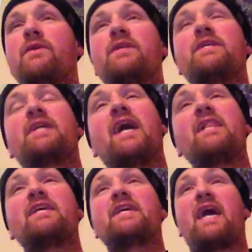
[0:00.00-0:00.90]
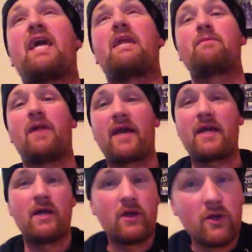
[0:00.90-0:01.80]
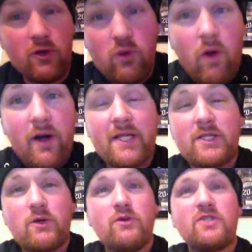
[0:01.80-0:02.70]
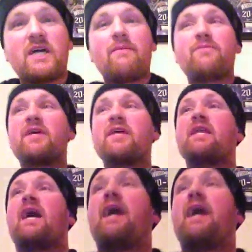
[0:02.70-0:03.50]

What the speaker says: yelling at him like, "You want to do something?"